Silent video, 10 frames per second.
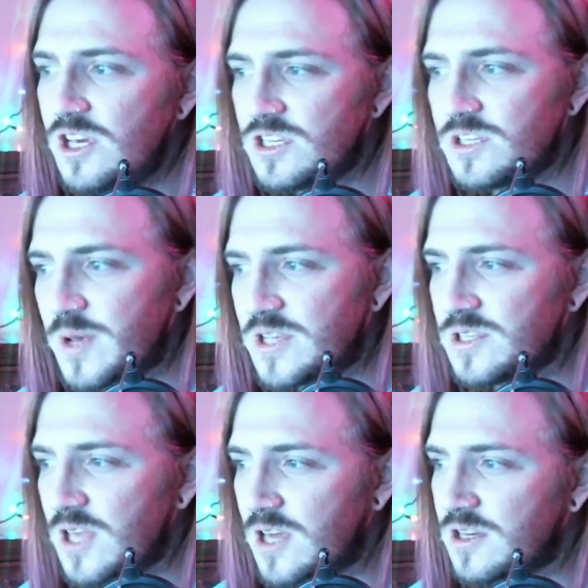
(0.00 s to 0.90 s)
is best
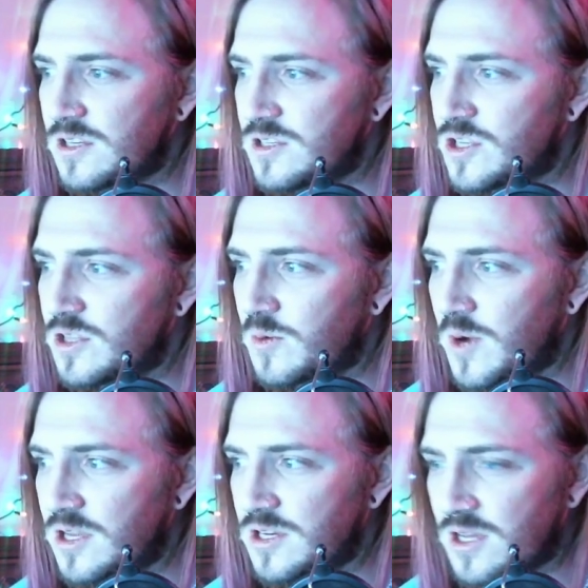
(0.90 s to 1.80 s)
likened to the
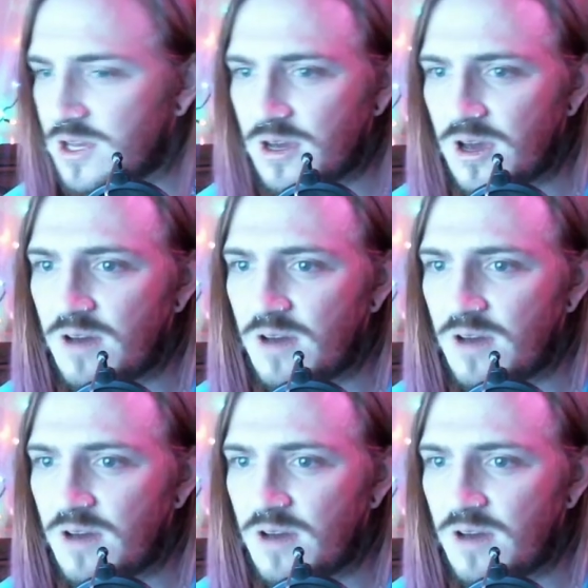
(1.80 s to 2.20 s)
winding